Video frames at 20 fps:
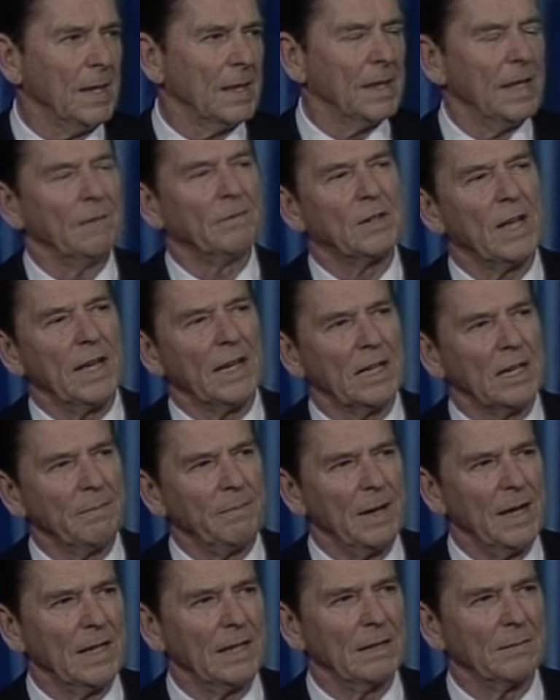they've taken
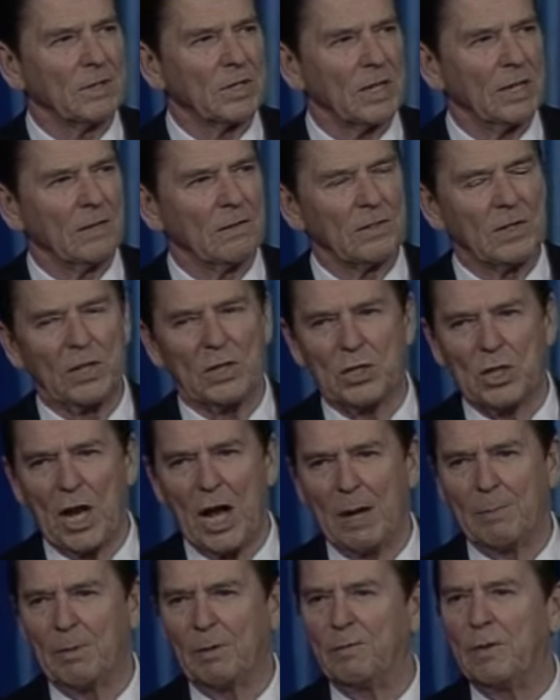upon themselves the
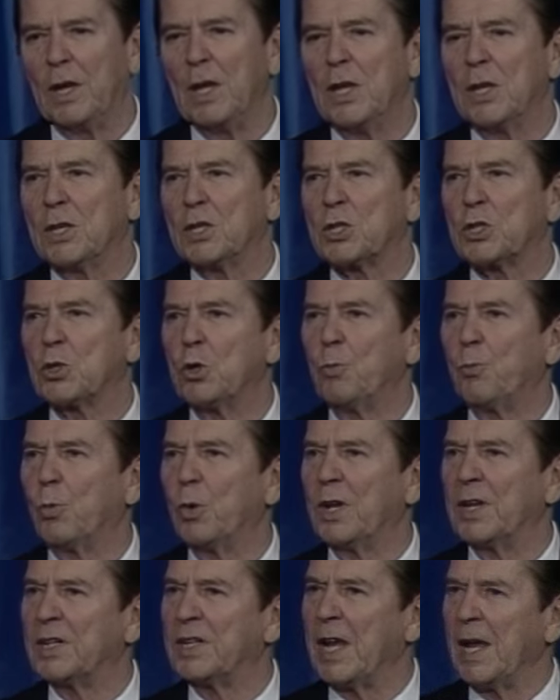job of
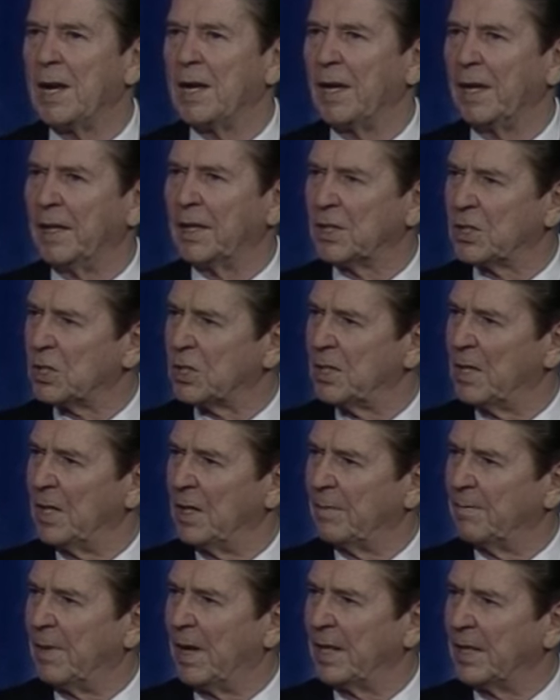superintending us
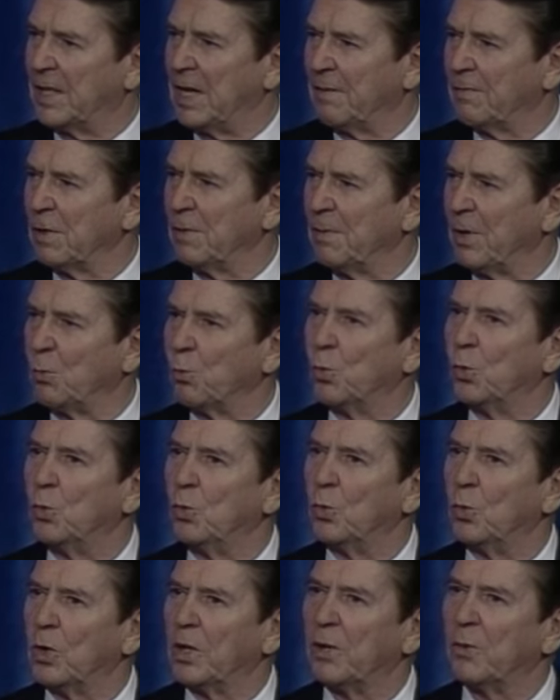by government
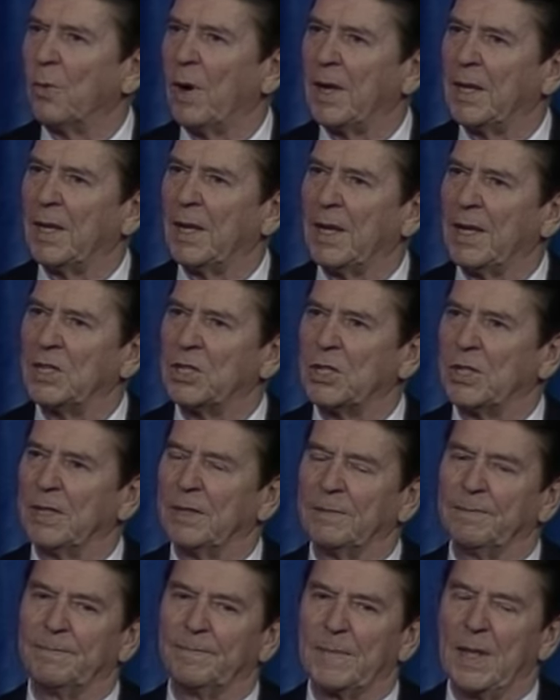rule and
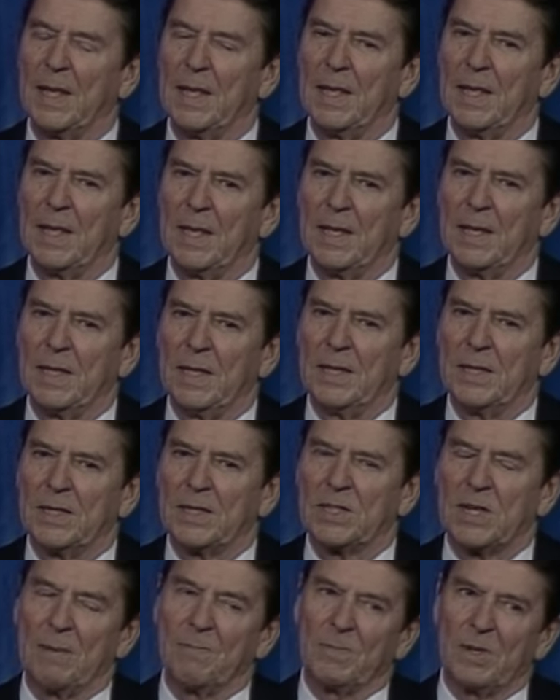regulation.
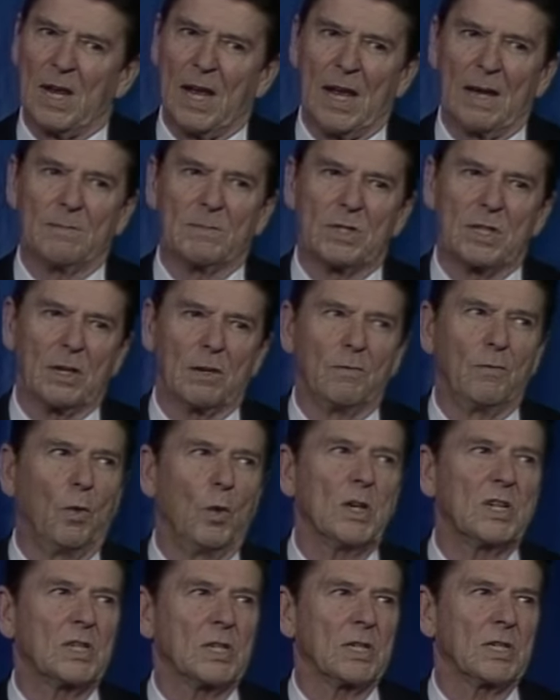Sometimes their
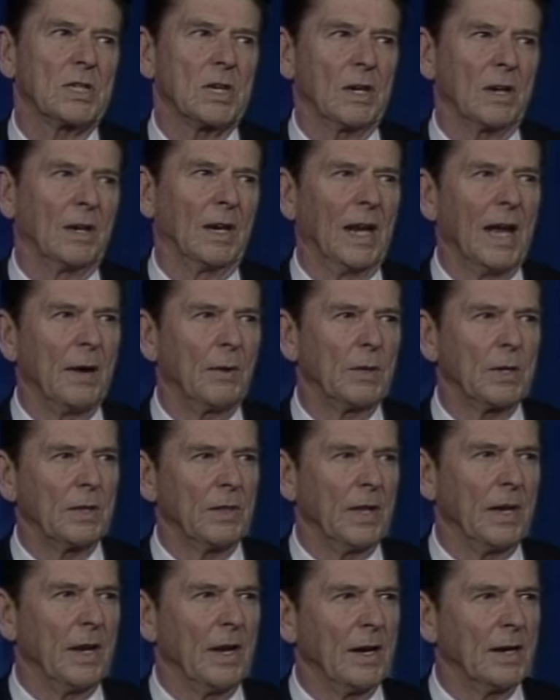voices are louder
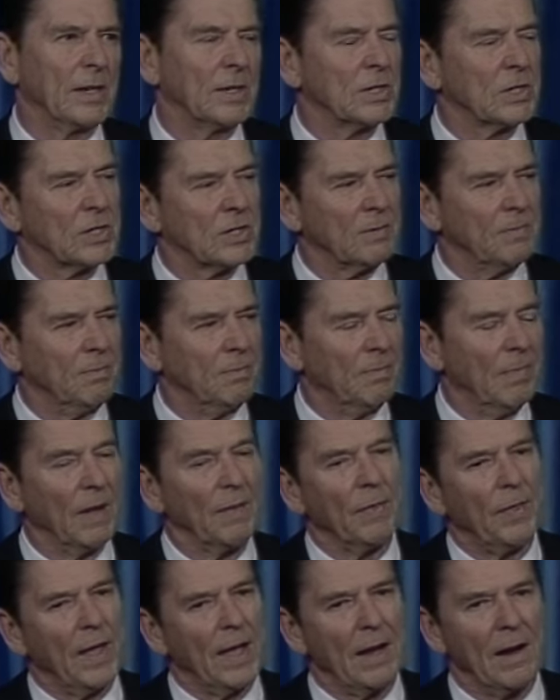than ours,
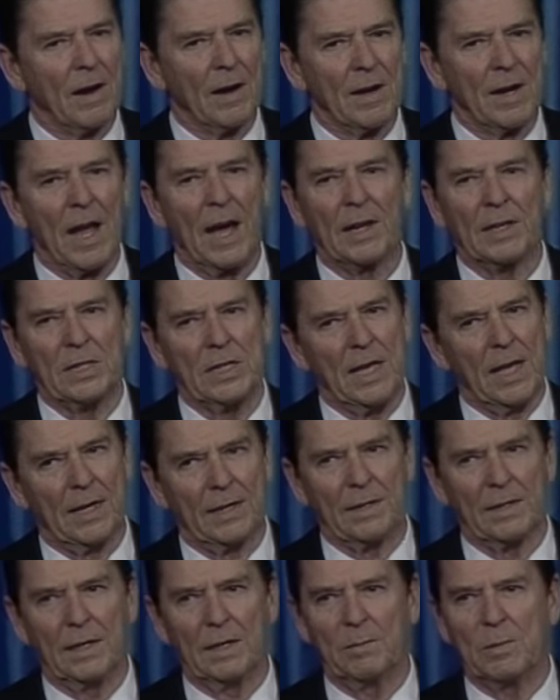but they are not
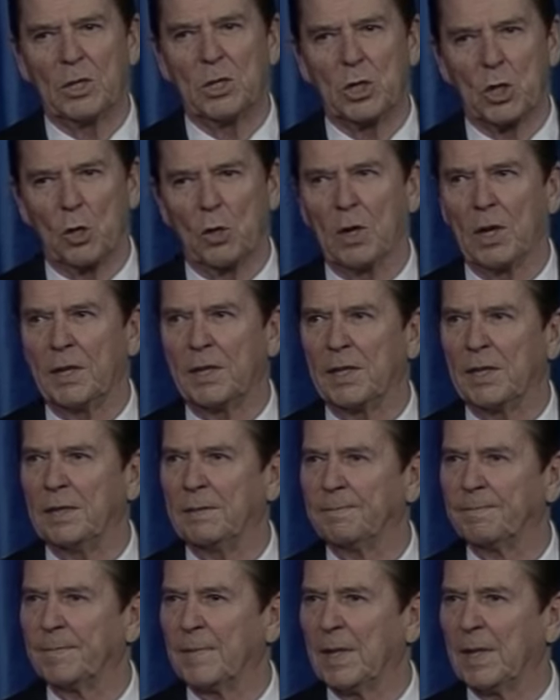yet a majority.